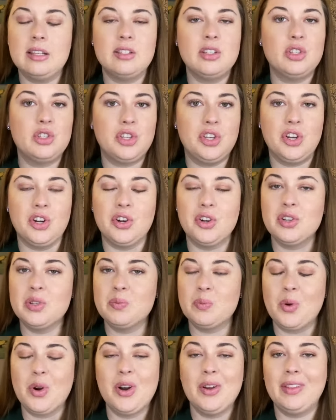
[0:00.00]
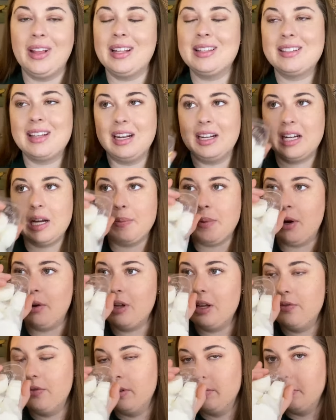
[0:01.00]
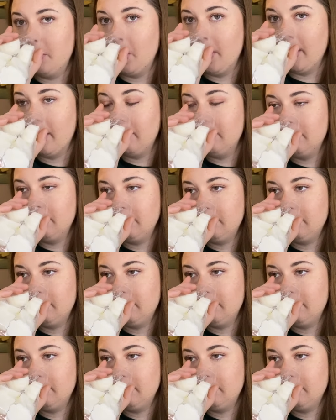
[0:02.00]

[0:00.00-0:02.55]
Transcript: this cures more, that's gonna come out even more.